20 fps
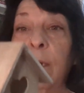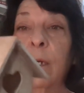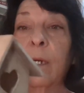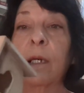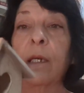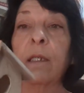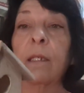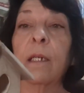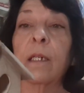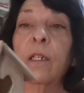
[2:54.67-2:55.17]

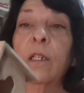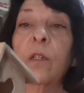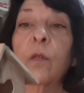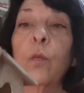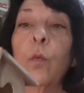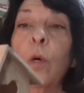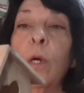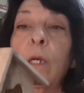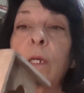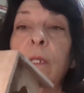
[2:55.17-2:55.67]
because I just
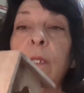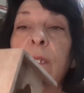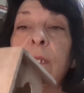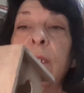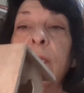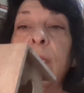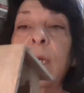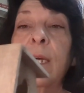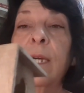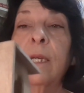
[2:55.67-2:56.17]
wanted to
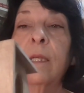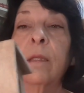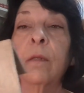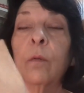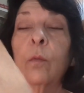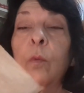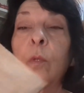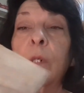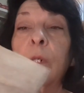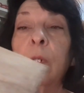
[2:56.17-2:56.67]
stain the
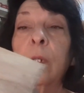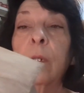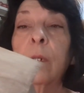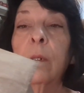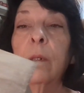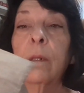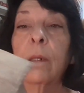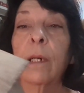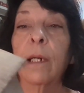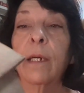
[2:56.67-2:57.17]
wood.
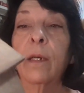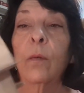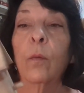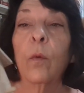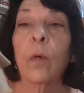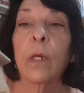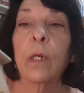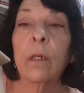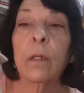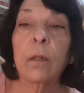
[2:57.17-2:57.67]
I didn't
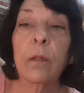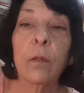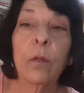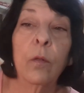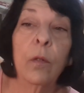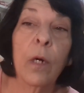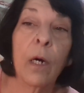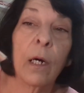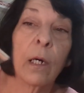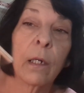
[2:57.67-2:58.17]
want it too
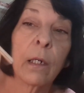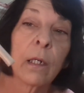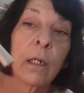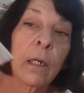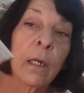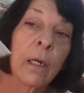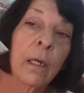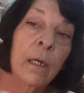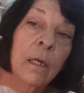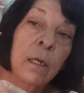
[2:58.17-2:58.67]
dark.
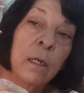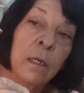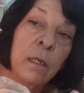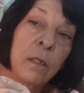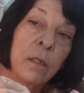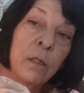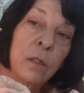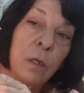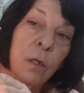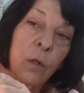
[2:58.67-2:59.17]

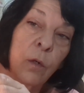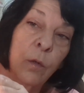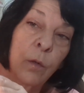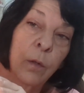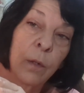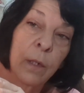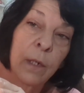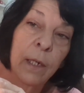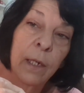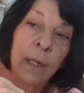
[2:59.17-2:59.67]
So,
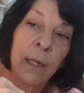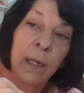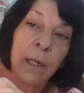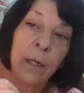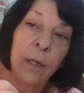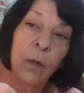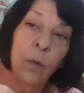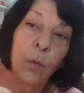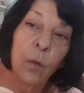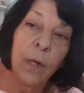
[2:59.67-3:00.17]

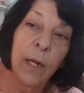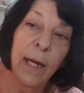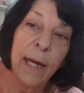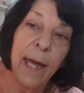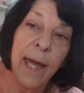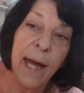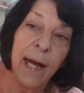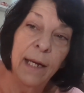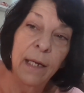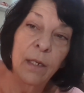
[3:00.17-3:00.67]
and what I
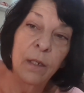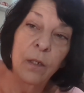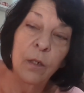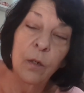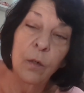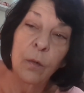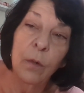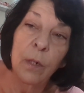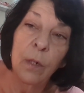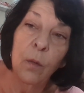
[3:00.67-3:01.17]
added
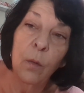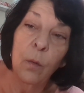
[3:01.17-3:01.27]
to it